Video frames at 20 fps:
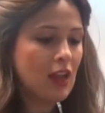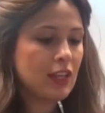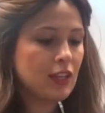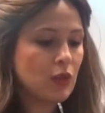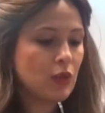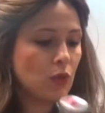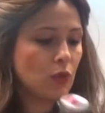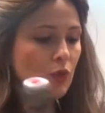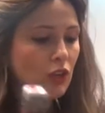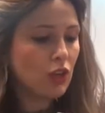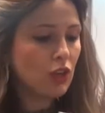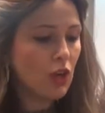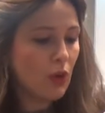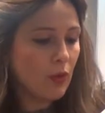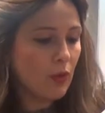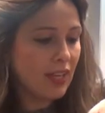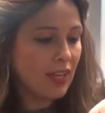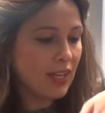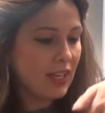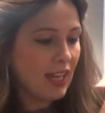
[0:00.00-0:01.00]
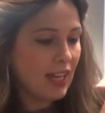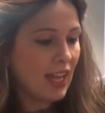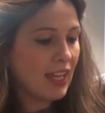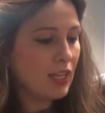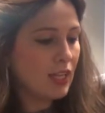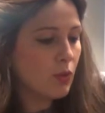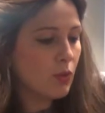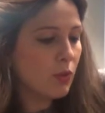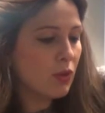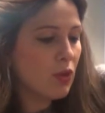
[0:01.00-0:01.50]
You go in
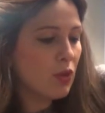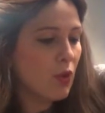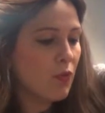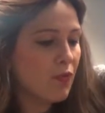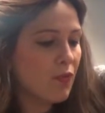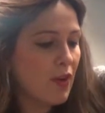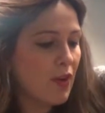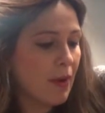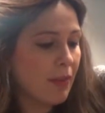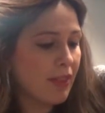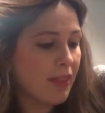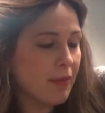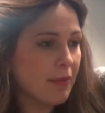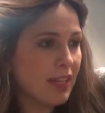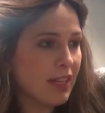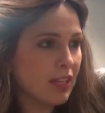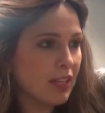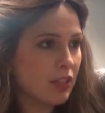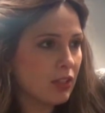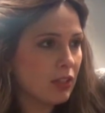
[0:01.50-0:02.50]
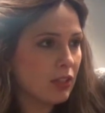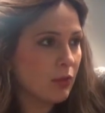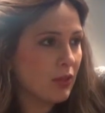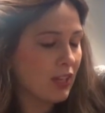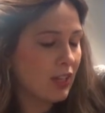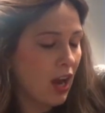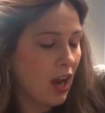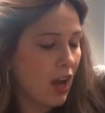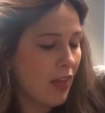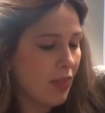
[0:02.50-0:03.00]
and you go from the middle. You
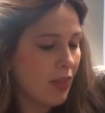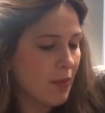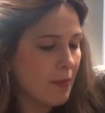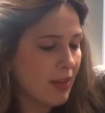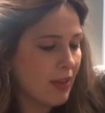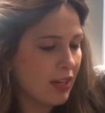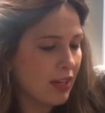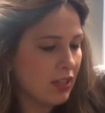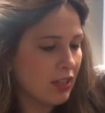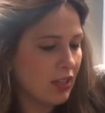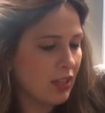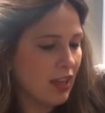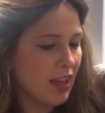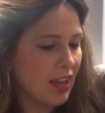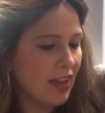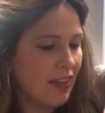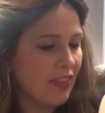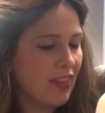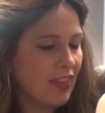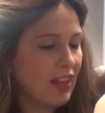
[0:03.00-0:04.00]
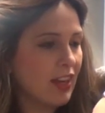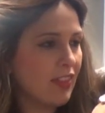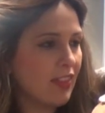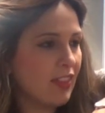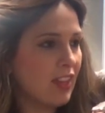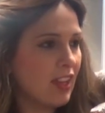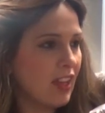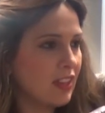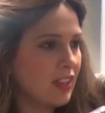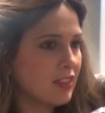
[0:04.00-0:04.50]
work on the middle and then on
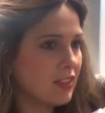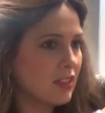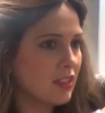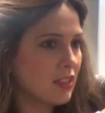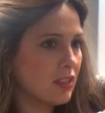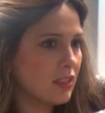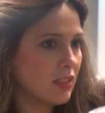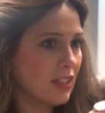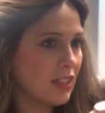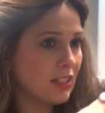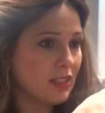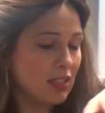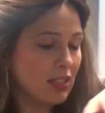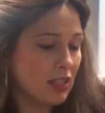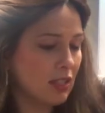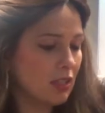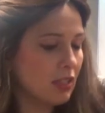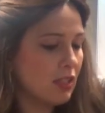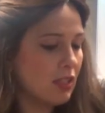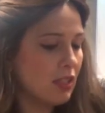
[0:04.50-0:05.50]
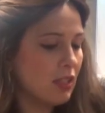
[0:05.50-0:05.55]
the ends. That's it.